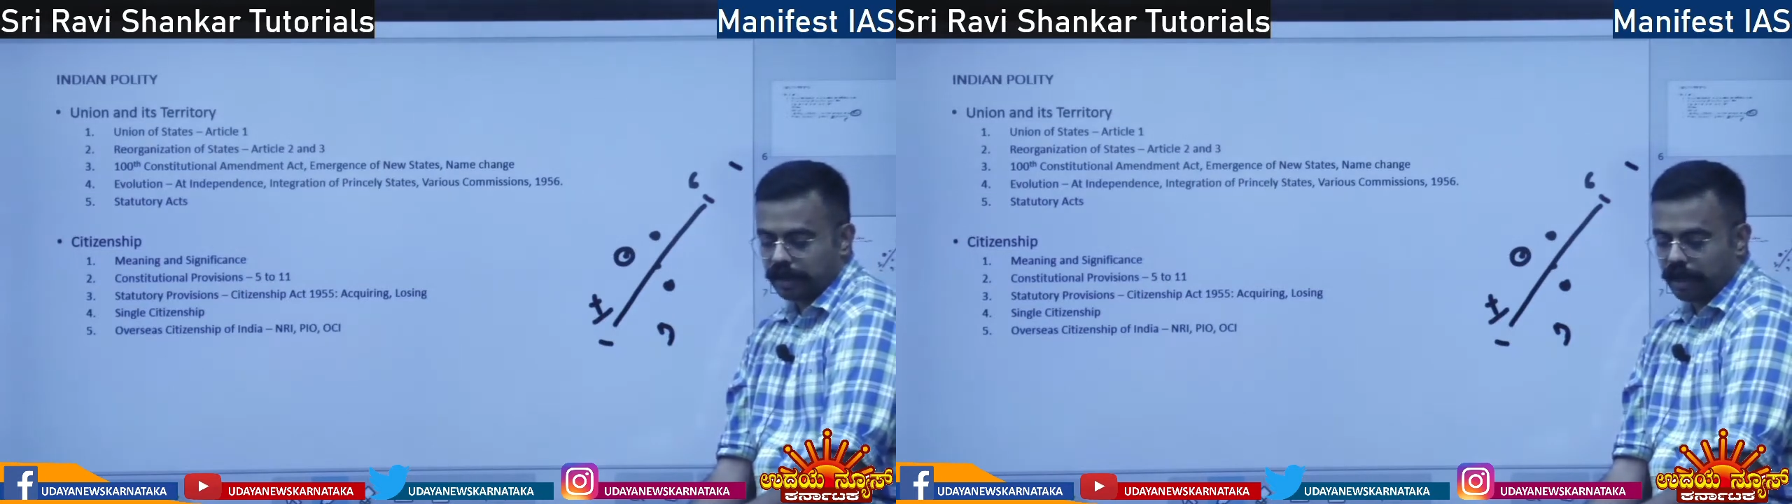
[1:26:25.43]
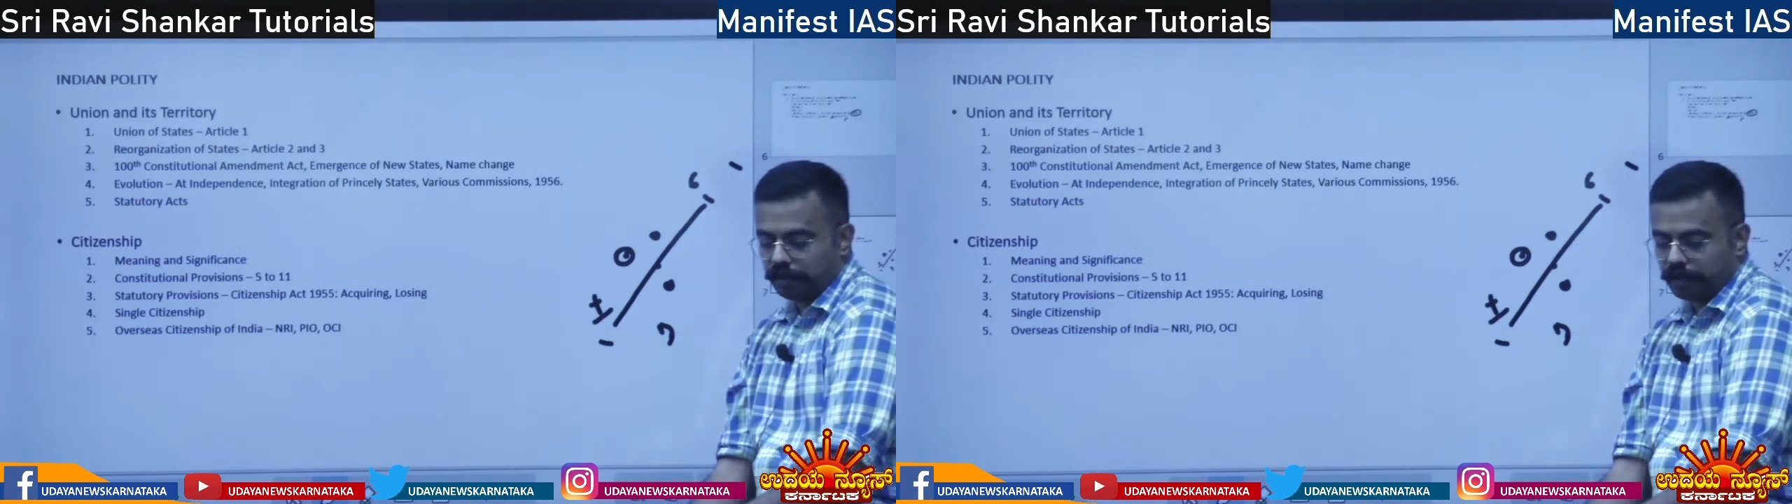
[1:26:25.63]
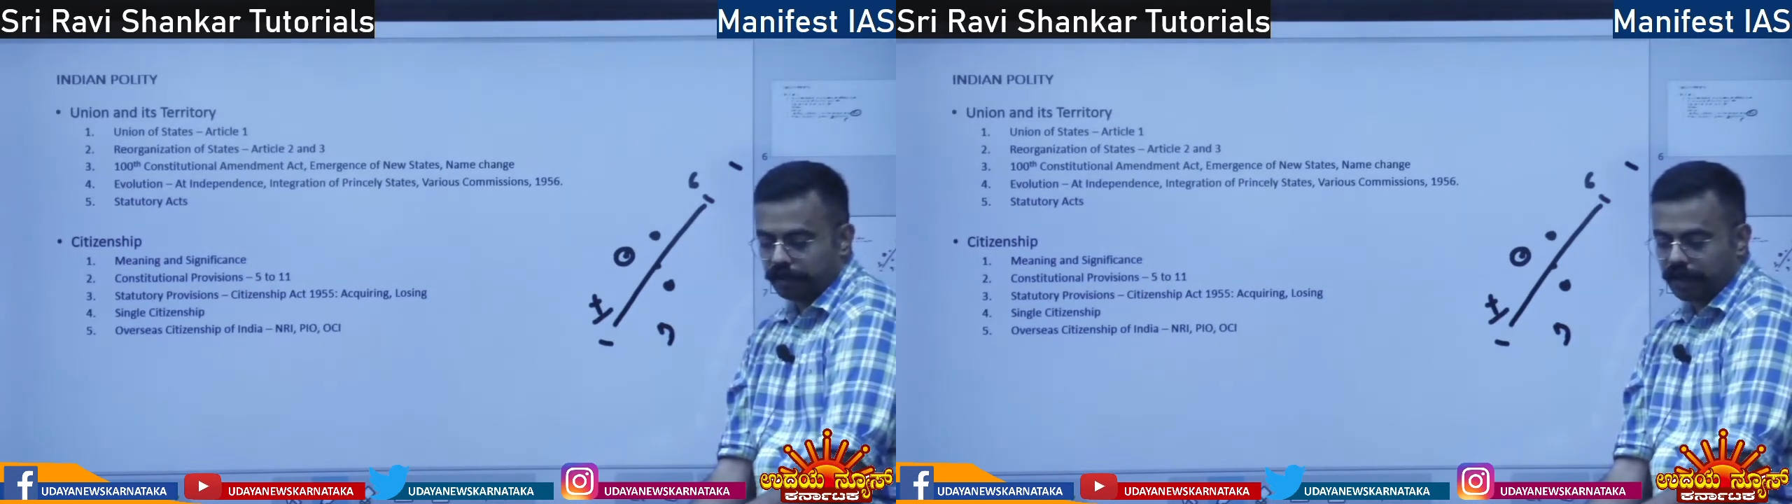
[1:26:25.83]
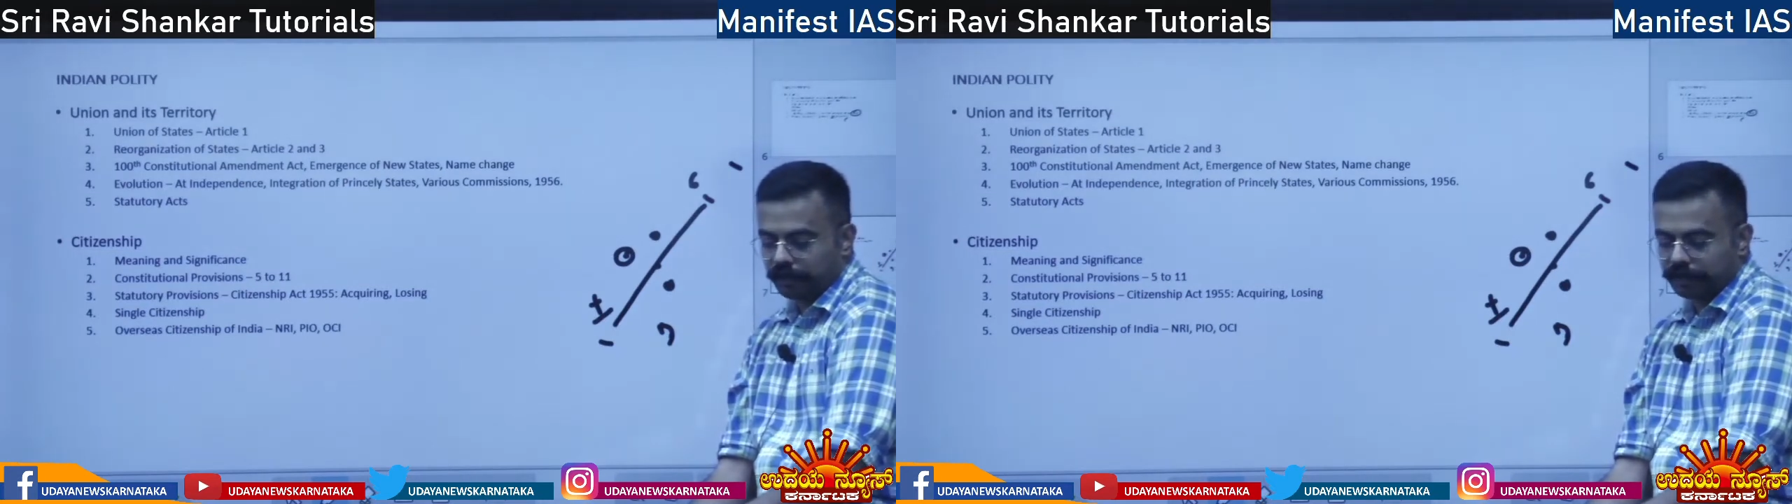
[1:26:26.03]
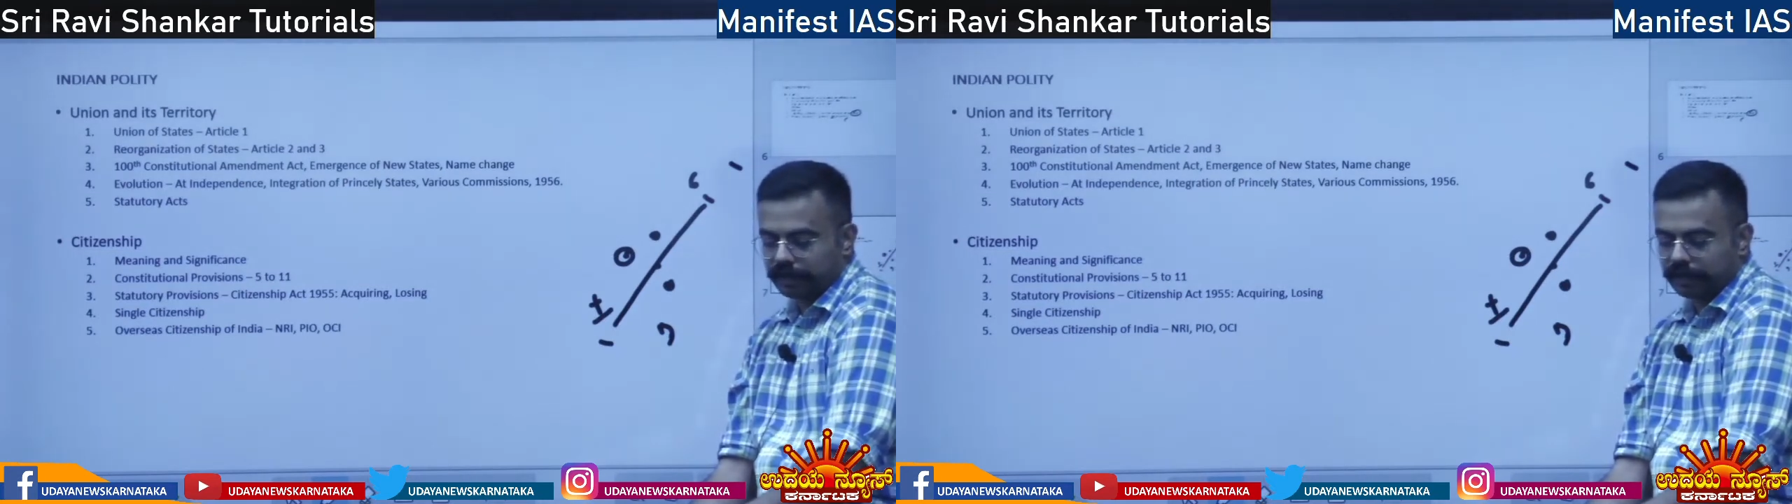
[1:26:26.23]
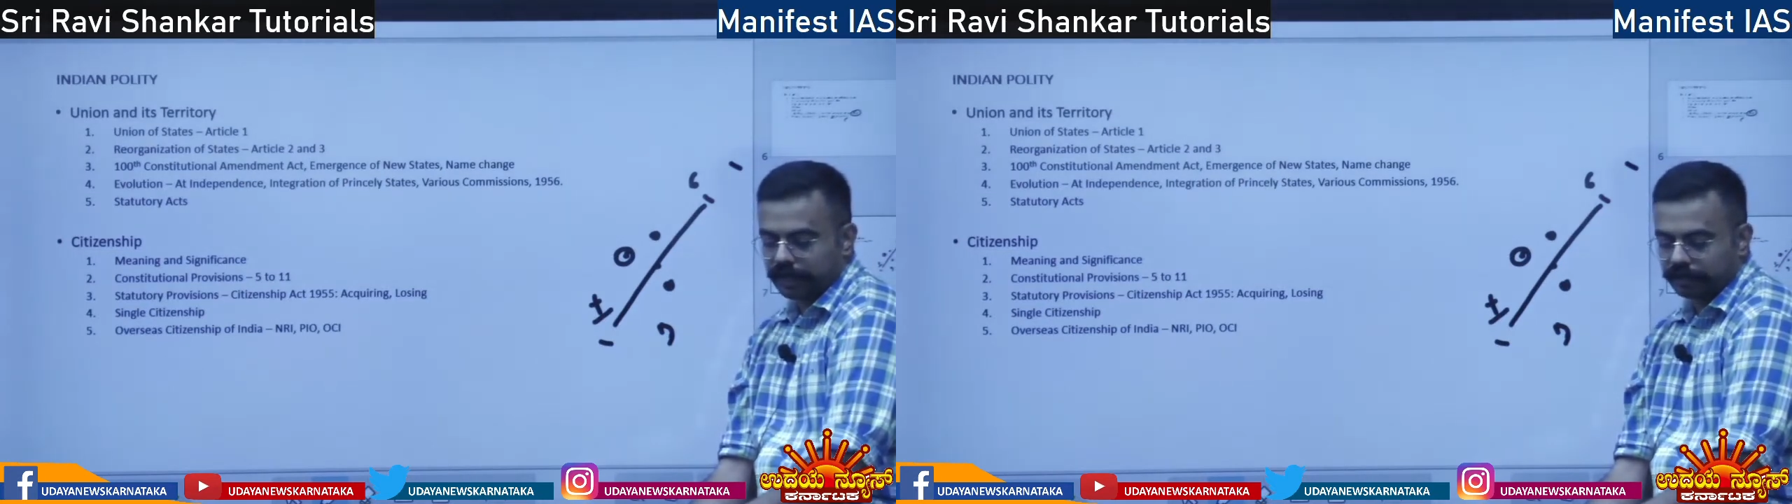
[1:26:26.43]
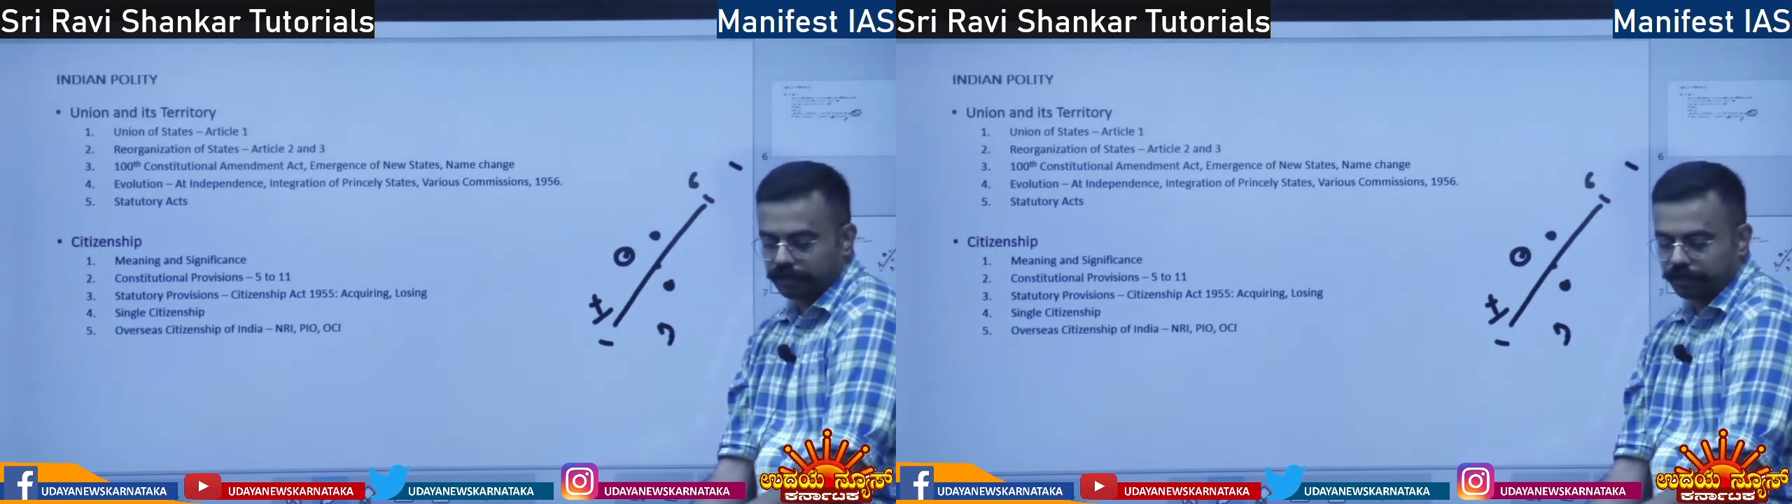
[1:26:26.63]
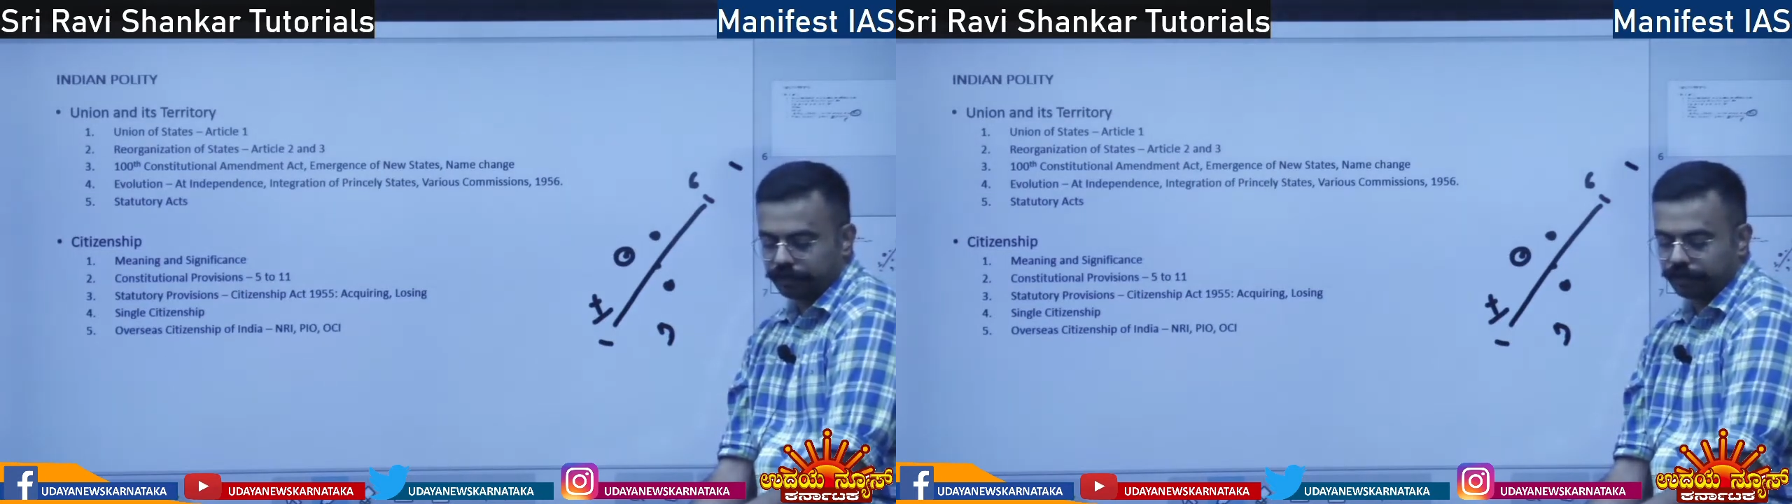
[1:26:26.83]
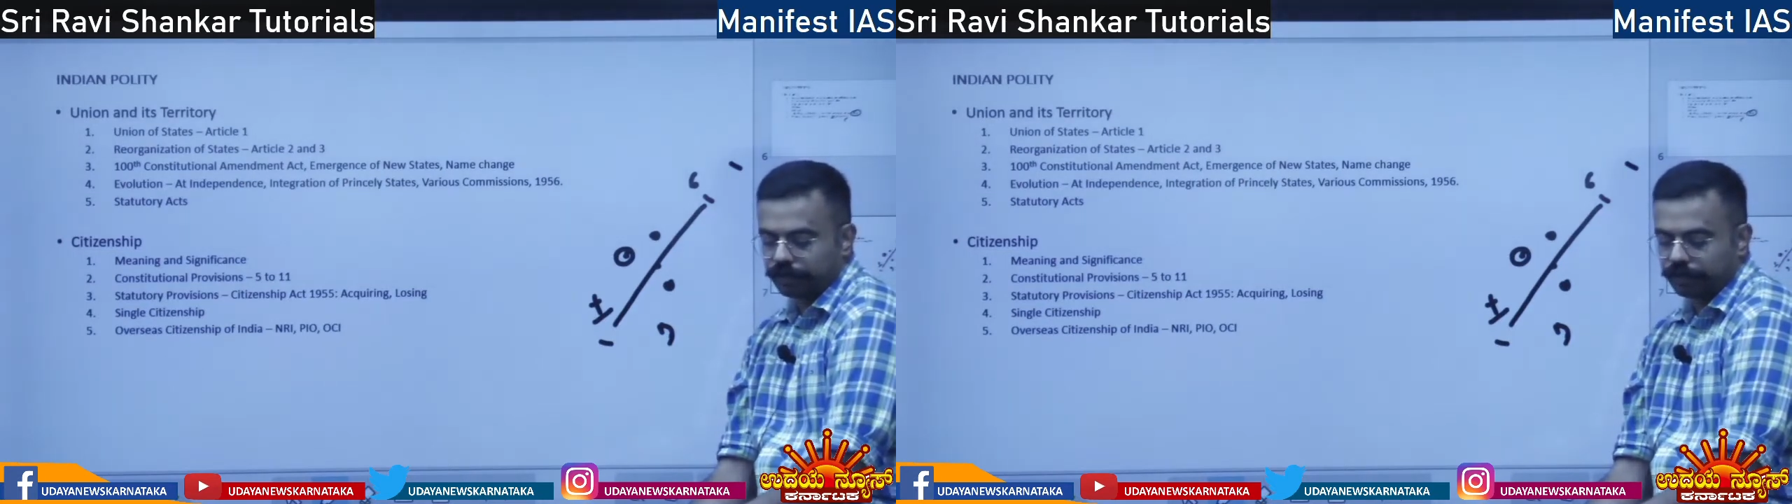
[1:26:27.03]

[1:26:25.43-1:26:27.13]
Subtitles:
However, after the death of